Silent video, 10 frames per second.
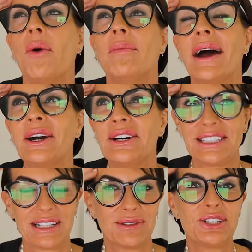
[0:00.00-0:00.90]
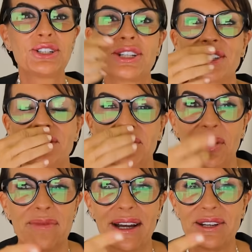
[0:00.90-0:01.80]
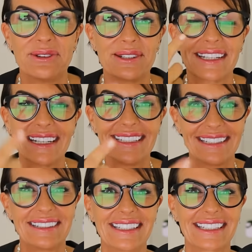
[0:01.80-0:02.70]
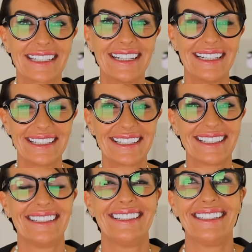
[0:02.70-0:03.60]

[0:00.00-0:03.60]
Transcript: oh my gosh, you were just under my nose and I didn't see it.